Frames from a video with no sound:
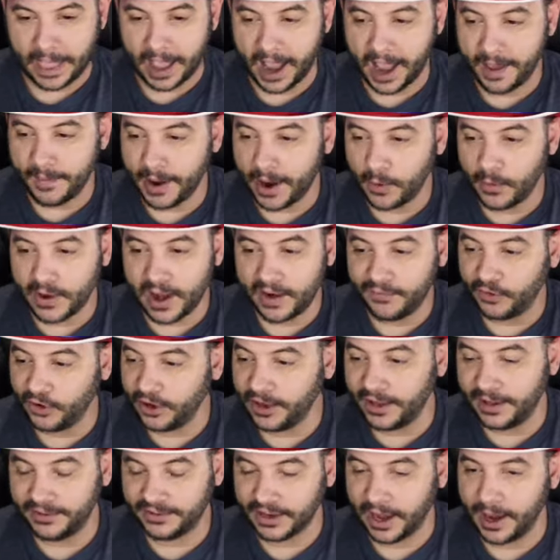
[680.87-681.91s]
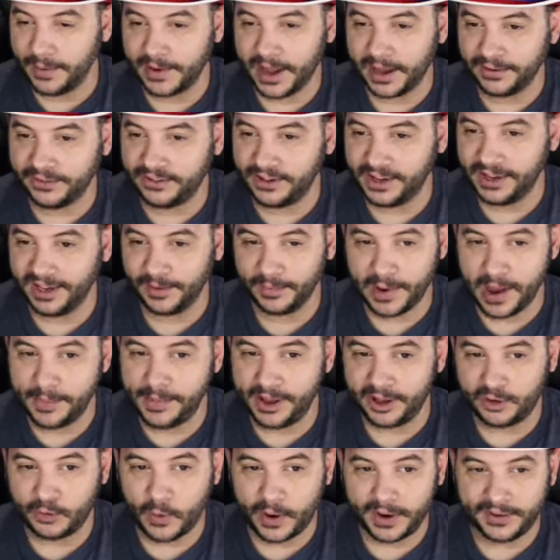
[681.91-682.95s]
I, whatever it is, I'm not seeing it.
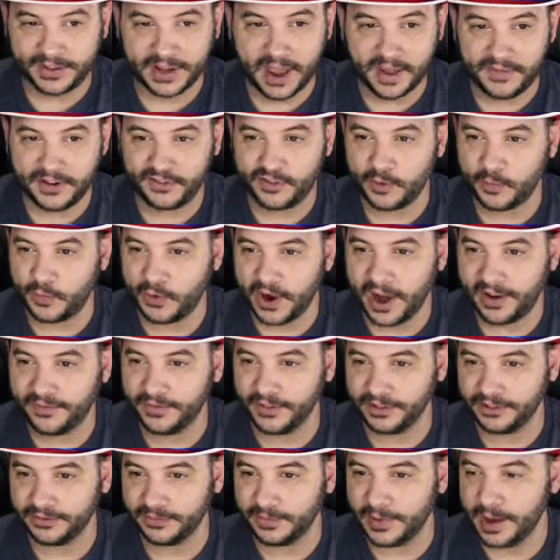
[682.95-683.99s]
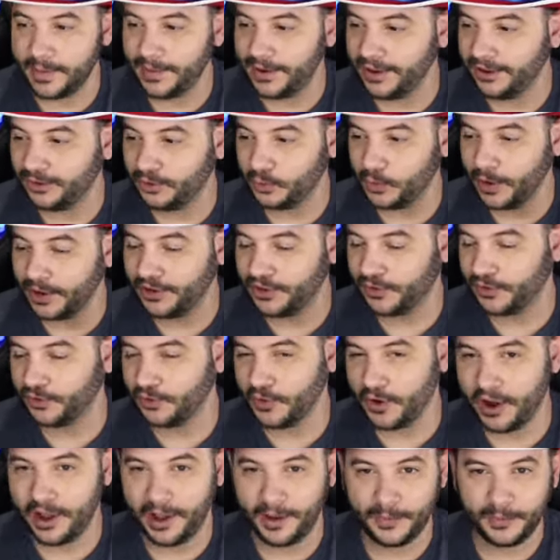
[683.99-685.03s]
Maybe it's what he's having for breakfast. Maybe he switched
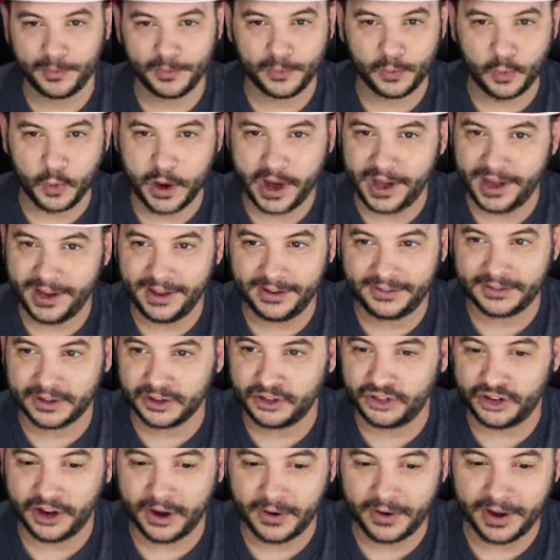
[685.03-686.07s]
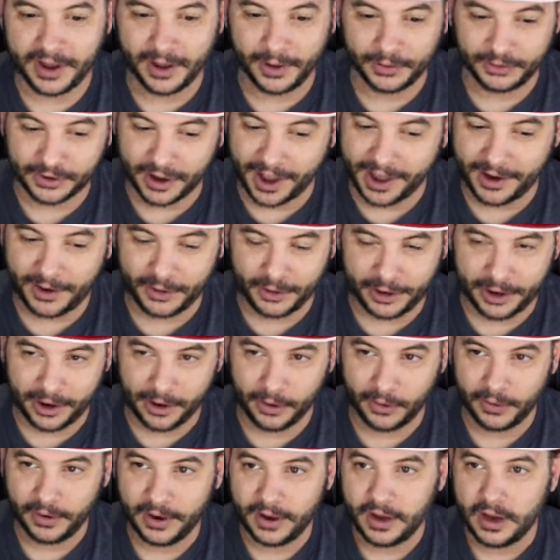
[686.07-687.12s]
from Wheaties to Cheerios. I don't
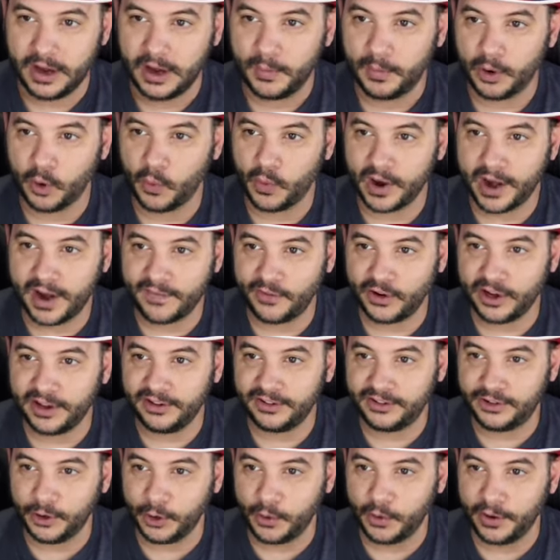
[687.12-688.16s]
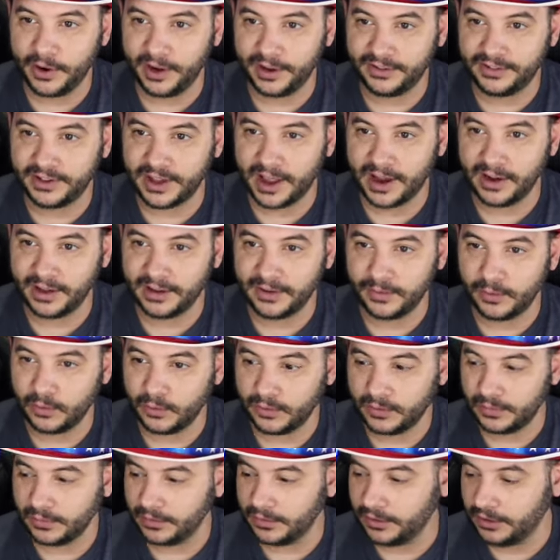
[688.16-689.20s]
know. But whatever he's doing, it's got to,
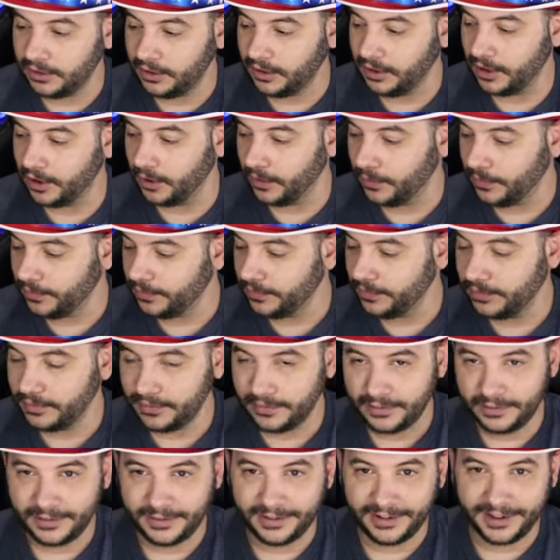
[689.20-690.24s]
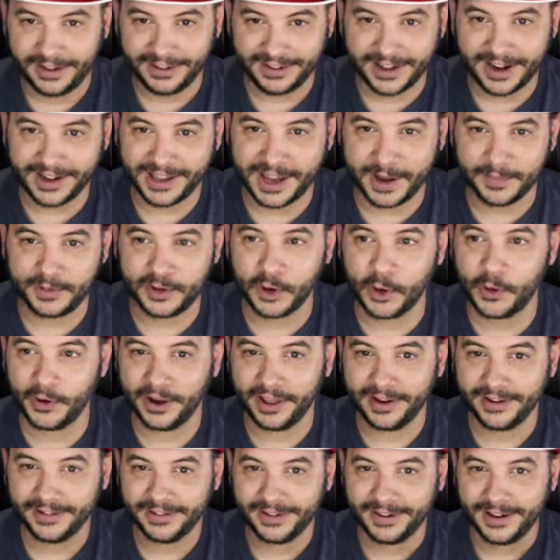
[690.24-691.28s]
you know, he's got to keep doing
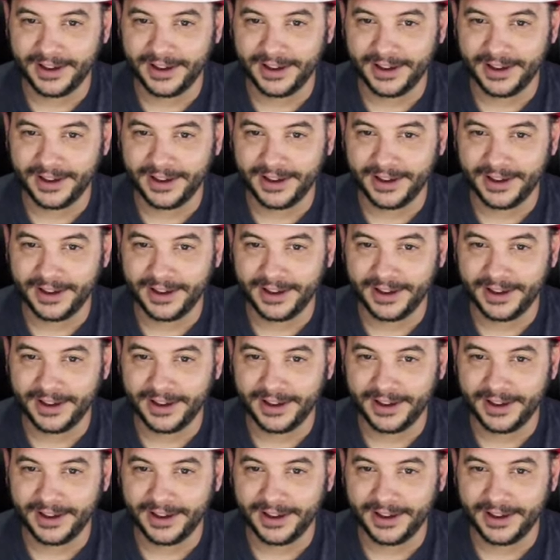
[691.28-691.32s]
it.